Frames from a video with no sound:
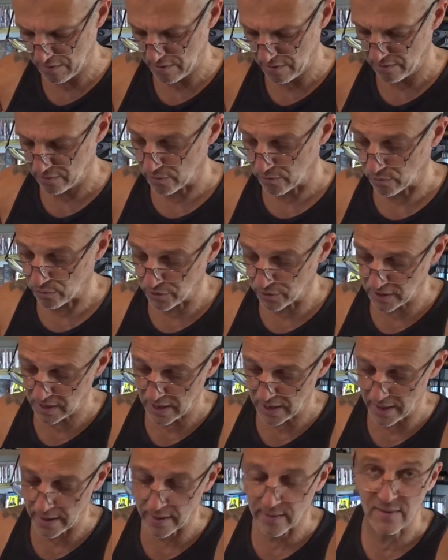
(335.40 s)
So I'm going to
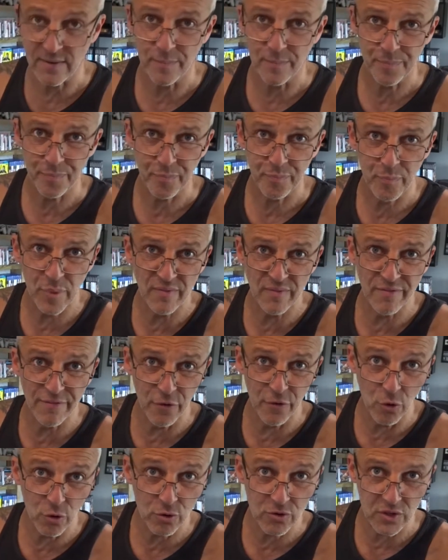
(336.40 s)
connect pin
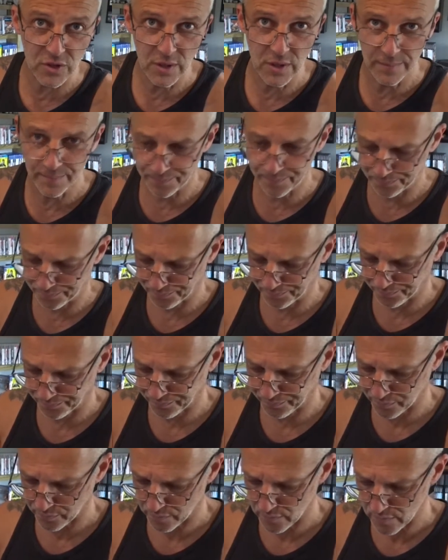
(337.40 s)
40,
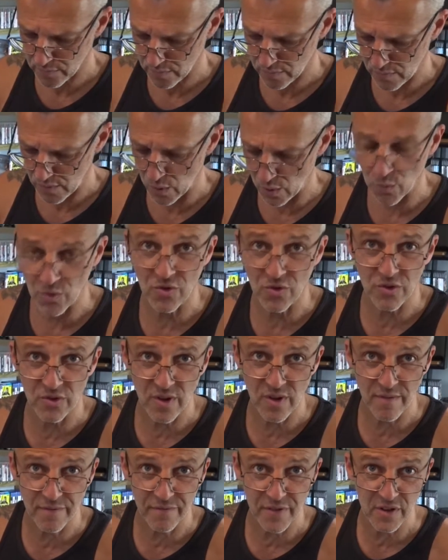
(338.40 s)
which is
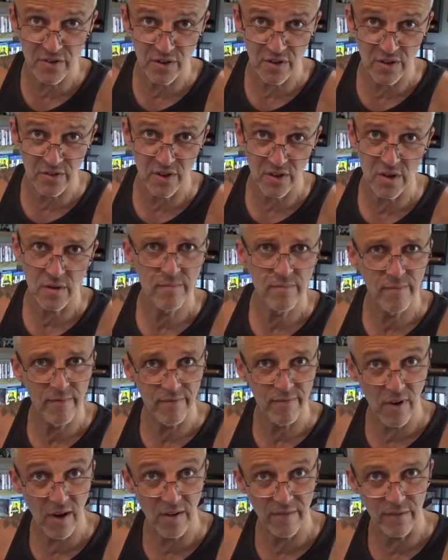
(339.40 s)
a VCC
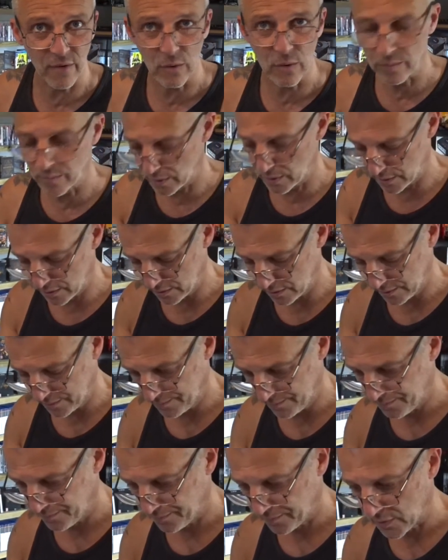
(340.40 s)
5 volt,
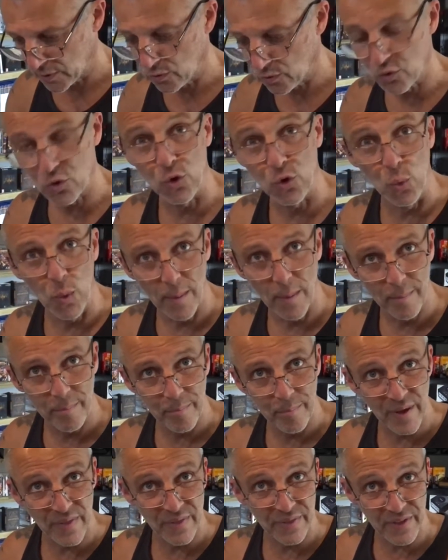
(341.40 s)
to
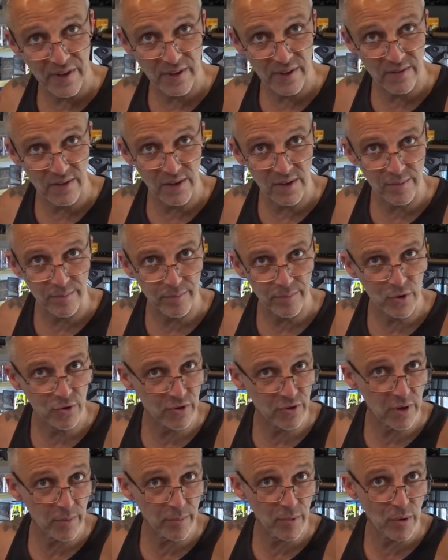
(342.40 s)
pin 13, because
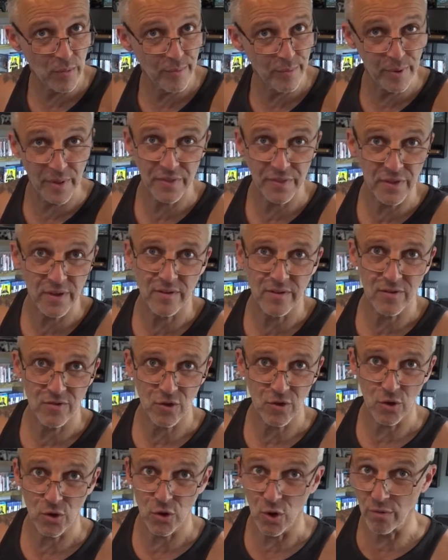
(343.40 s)
at the moment pin 13's
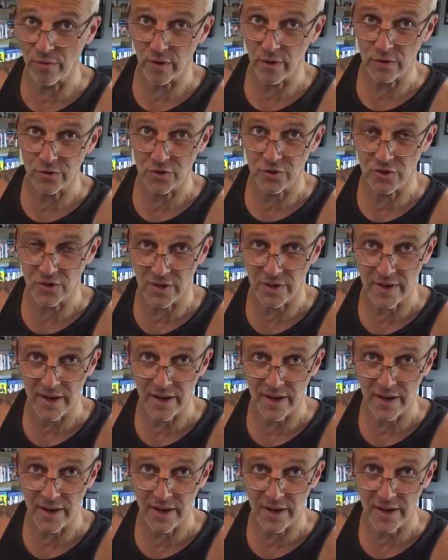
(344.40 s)
got no voltage in it.